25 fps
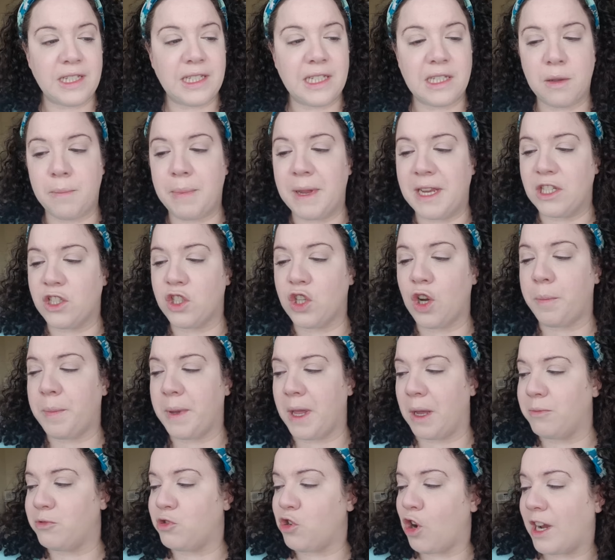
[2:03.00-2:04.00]
this is a bit
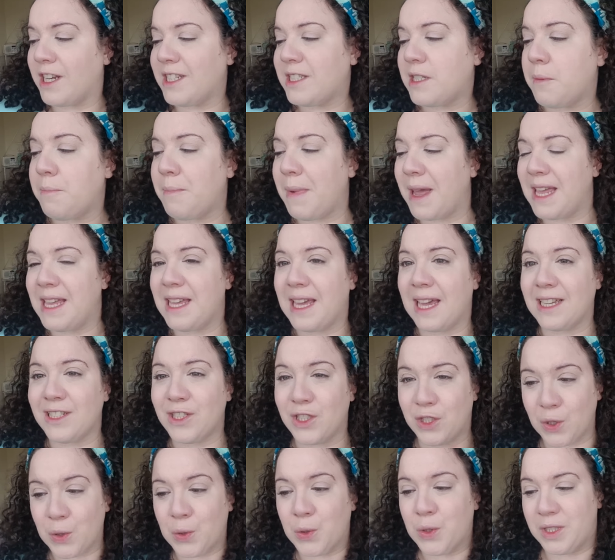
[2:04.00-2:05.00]
choppy, I'm trying to make it
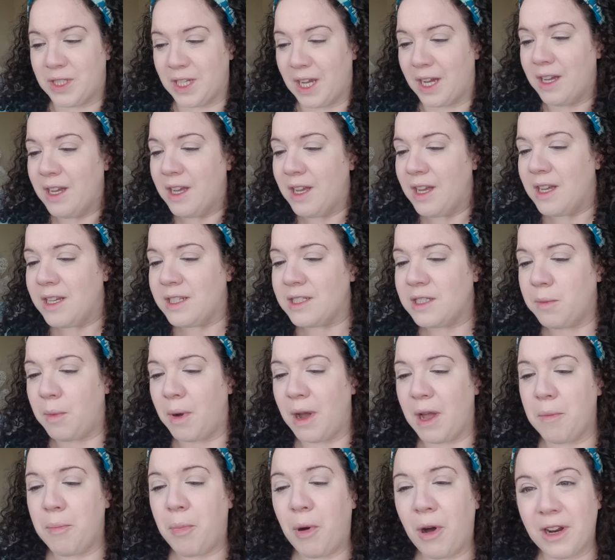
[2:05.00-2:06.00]
shorter. So
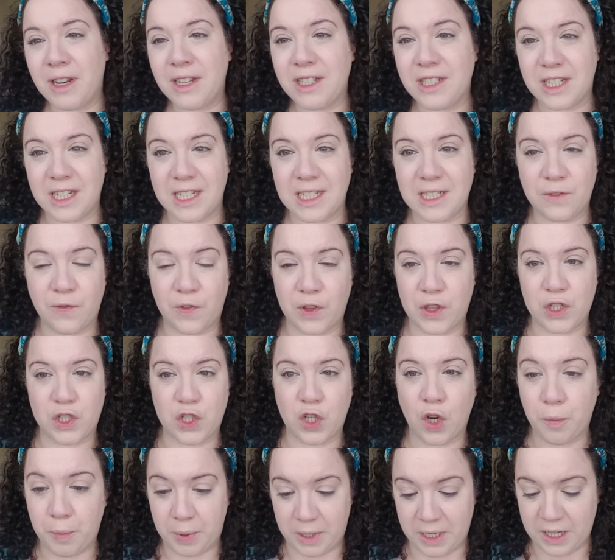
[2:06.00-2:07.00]
my apologies for the
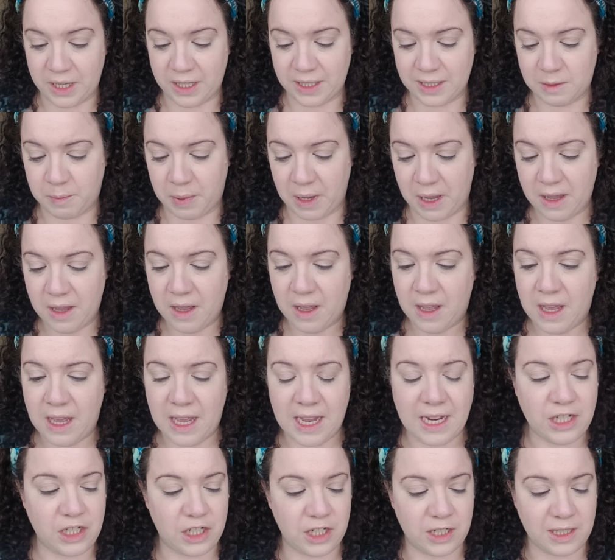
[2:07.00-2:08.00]
choppiness, but
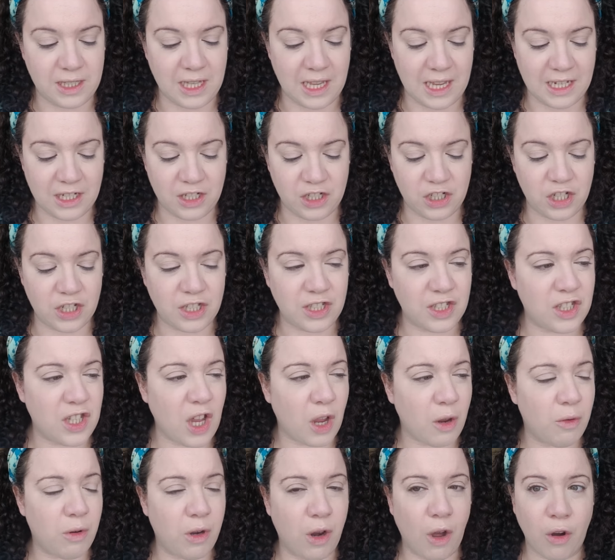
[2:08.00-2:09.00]
it's just that it's just
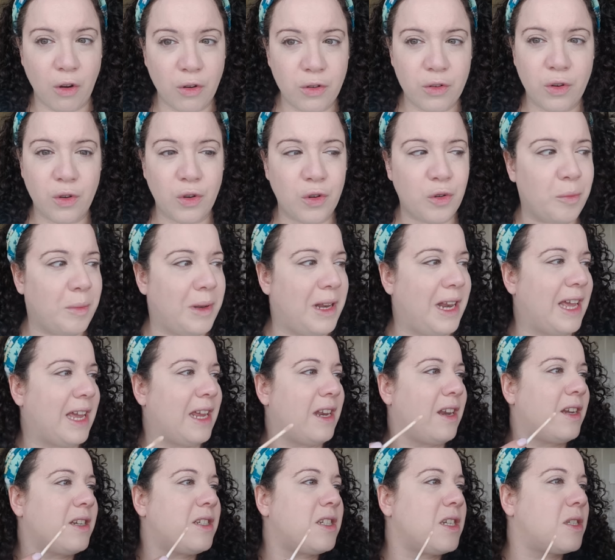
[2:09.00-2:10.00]
so long
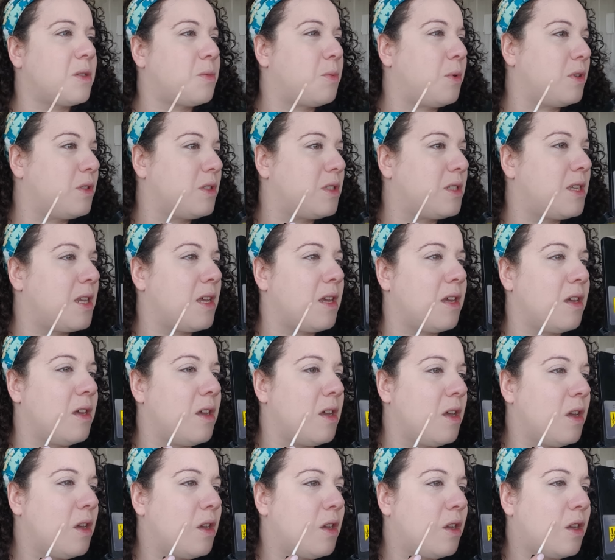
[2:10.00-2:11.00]
normally, and I just want
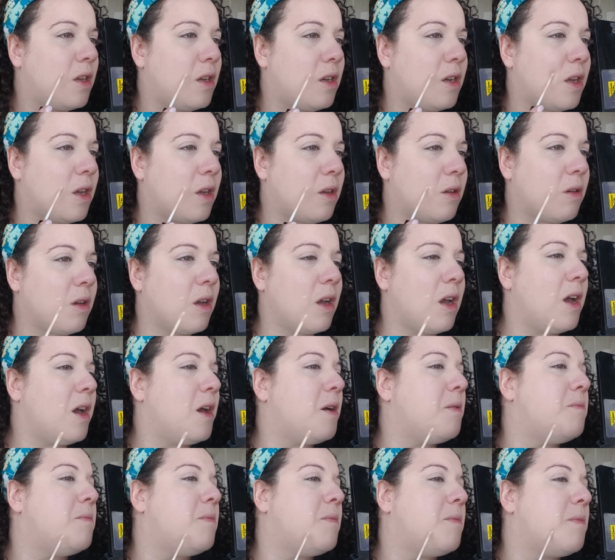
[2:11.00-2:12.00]
to, you
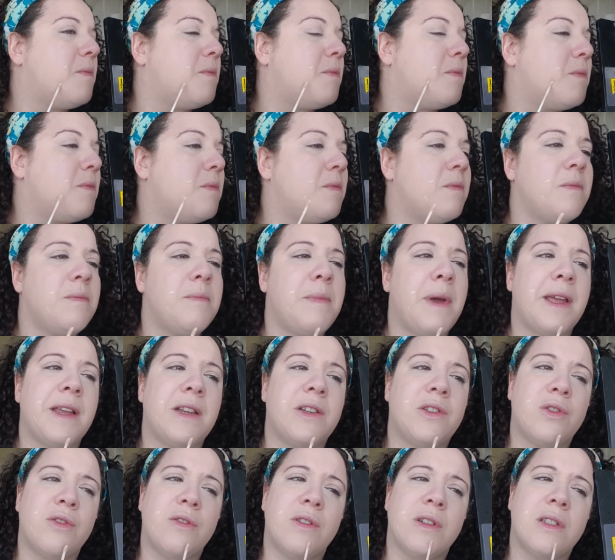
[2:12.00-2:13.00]
know,
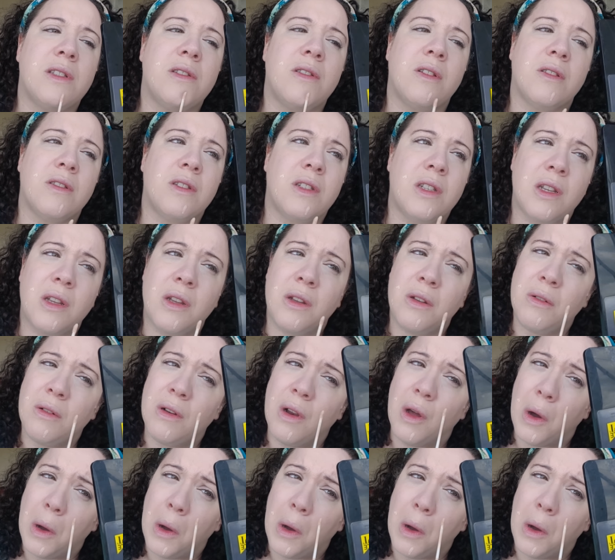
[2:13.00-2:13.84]
make sure it's not too